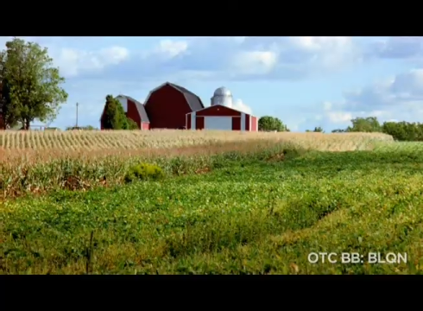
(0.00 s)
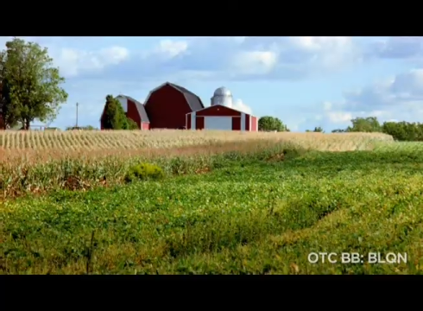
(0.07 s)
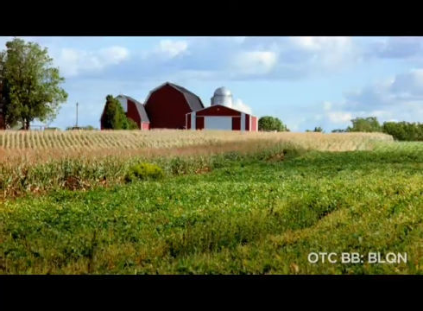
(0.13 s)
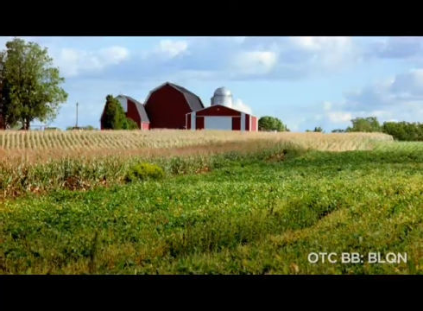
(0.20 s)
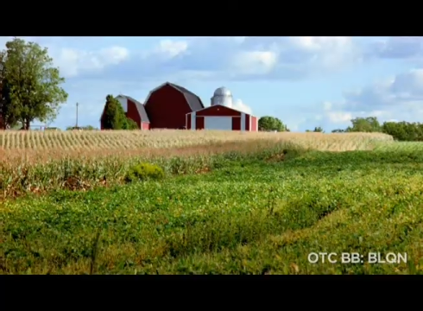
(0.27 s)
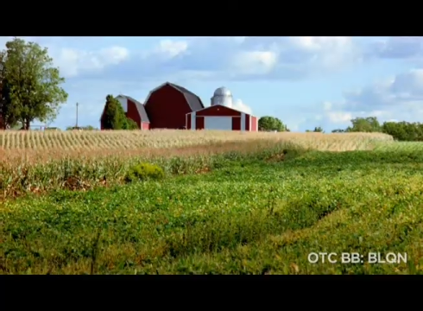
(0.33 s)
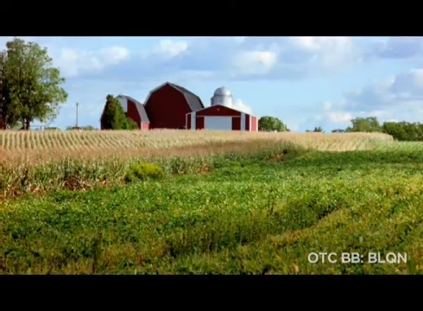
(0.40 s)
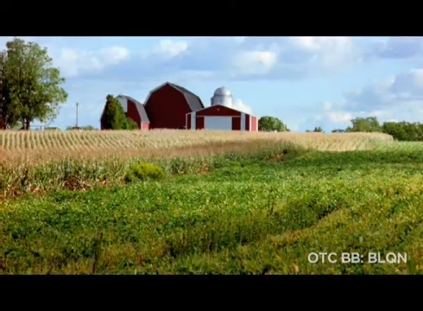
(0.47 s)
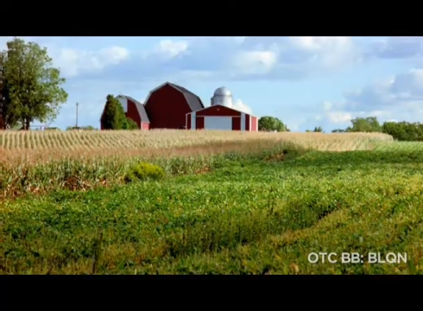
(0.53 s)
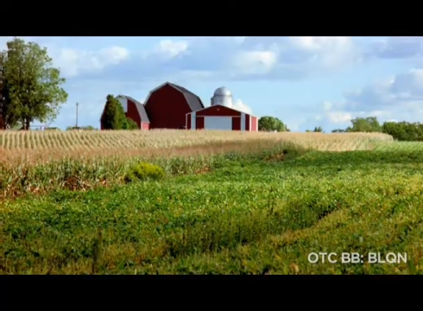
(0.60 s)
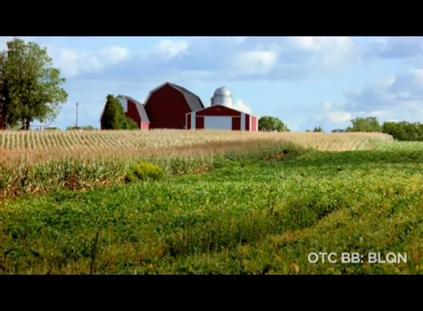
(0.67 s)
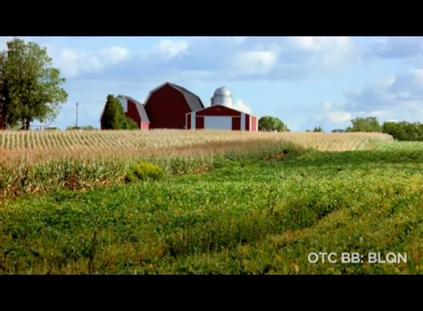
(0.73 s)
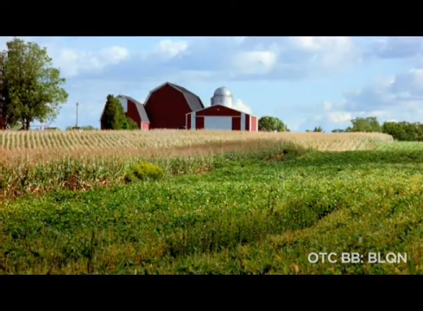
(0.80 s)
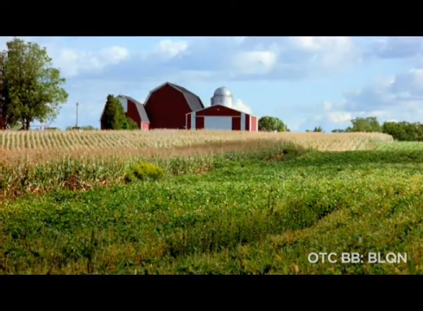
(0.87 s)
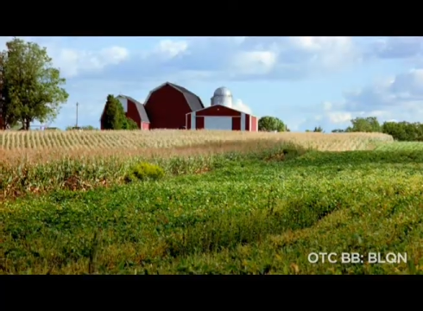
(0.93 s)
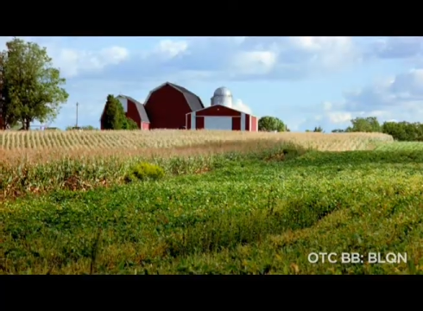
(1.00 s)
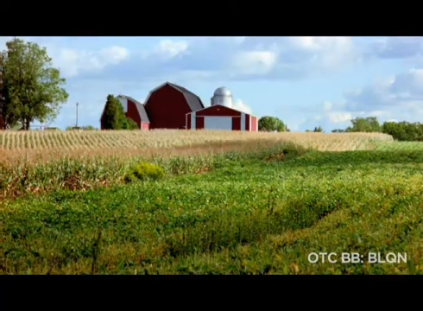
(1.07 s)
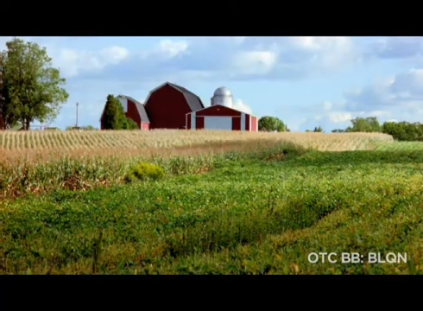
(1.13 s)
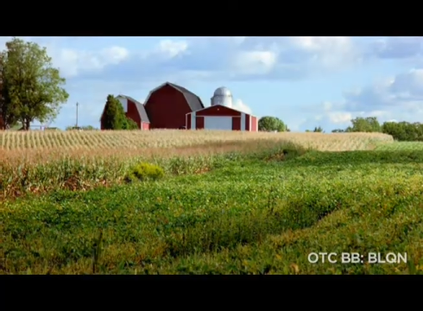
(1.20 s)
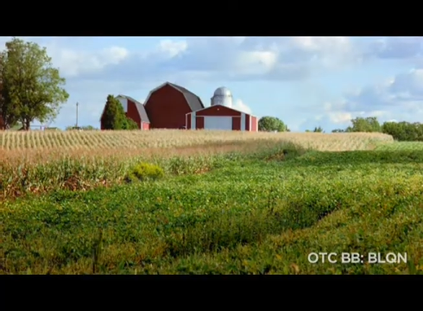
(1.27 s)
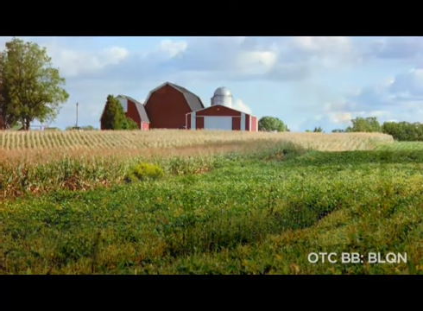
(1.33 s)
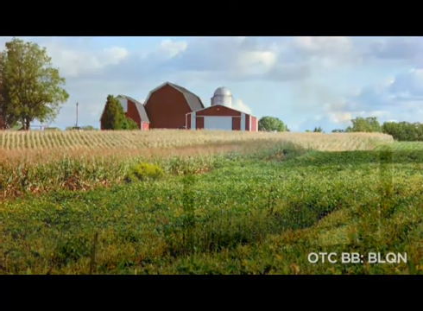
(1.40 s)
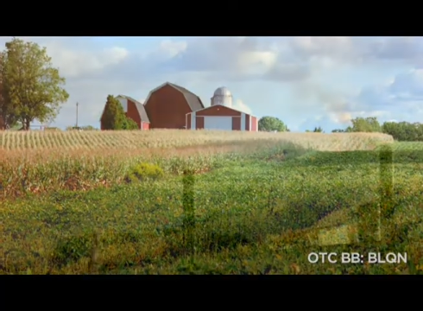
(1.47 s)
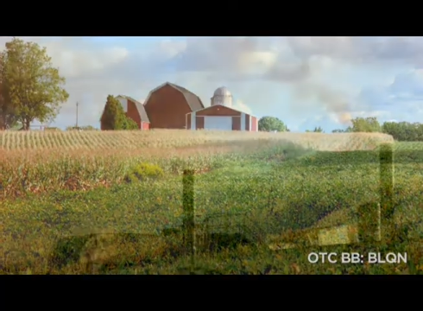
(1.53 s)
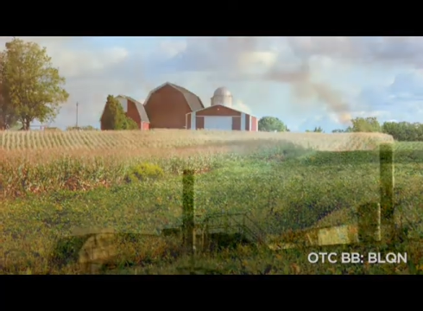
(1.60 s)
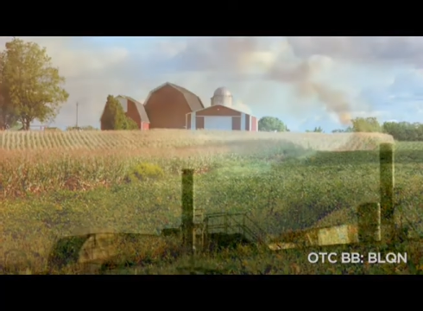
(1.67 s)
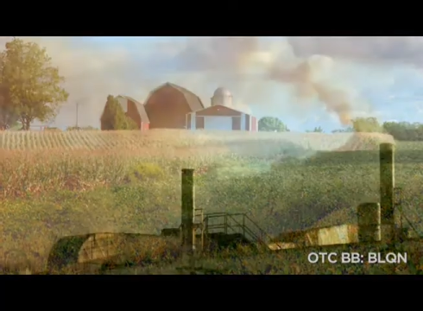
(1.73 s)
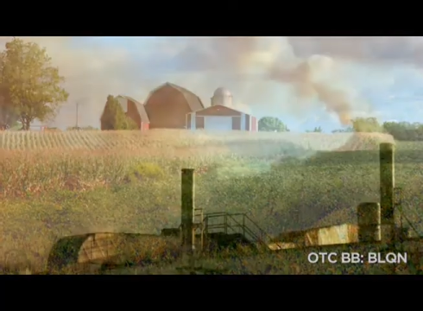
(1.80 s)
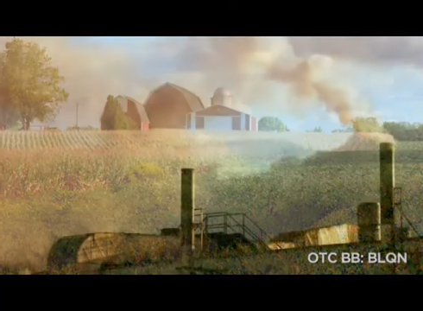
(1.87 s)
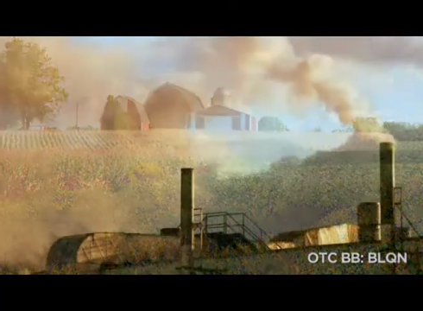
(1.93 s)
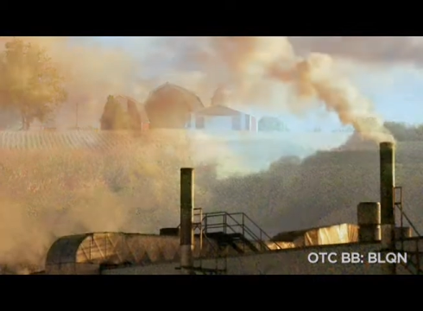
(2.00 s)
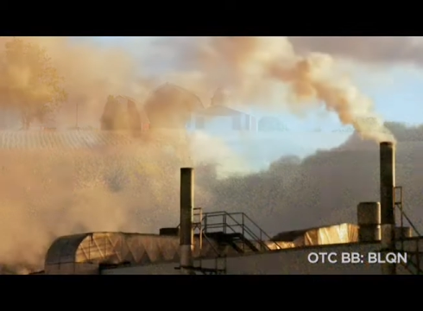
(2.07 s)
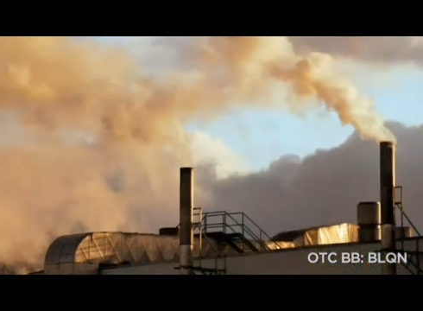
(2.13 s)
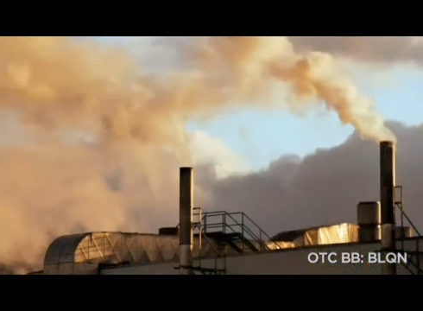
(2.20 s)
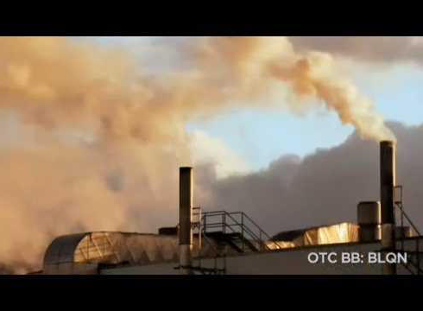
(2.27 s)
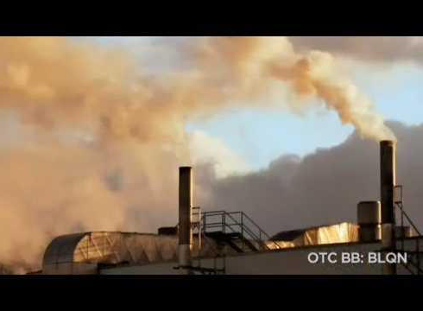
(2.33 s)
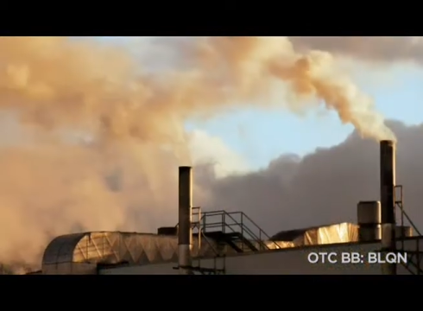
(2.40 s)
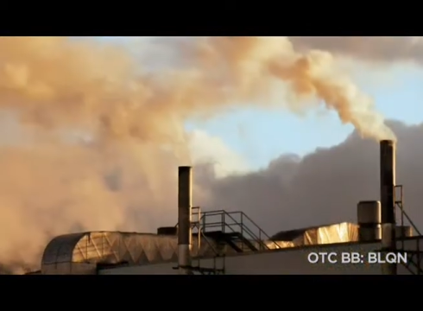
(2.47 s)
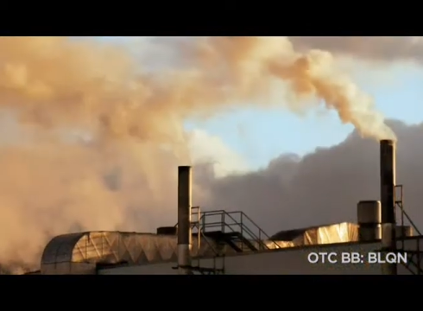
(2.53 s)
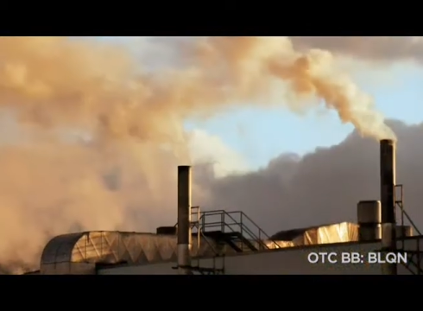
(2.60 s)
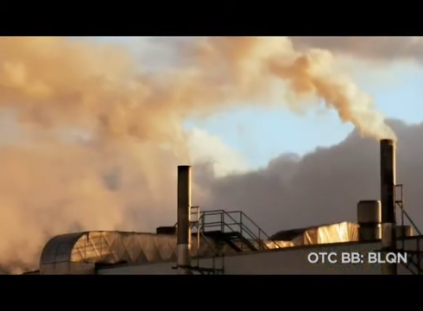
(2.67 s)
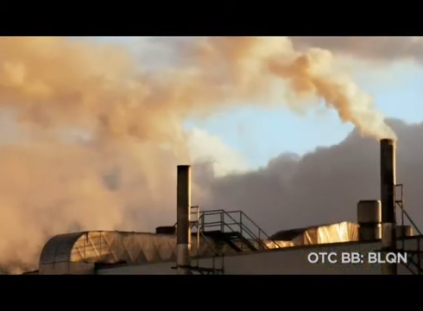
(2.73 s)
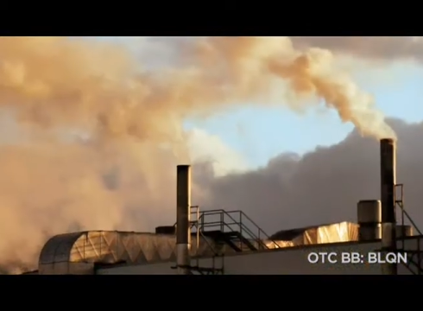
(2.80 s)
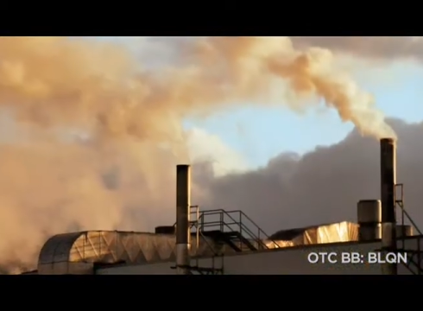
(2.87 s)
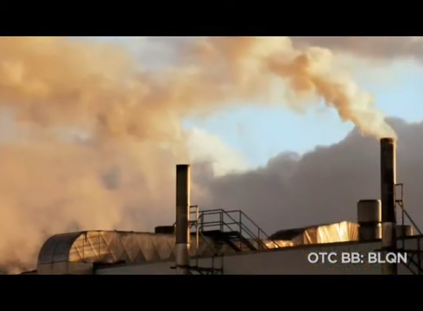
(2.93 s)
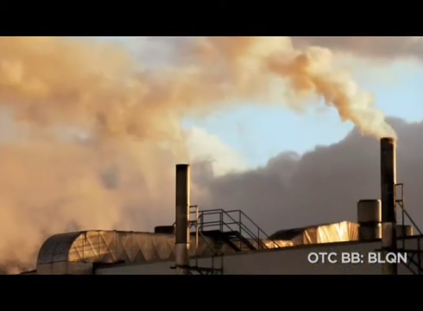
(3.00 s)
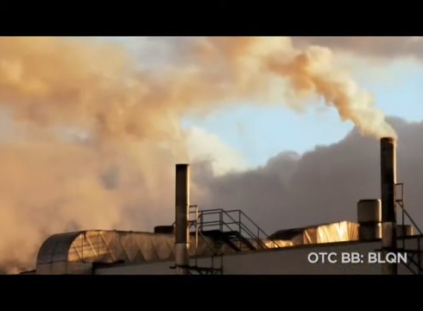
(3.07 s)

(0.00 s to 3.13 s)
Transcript: Nobody's mouth can be seen.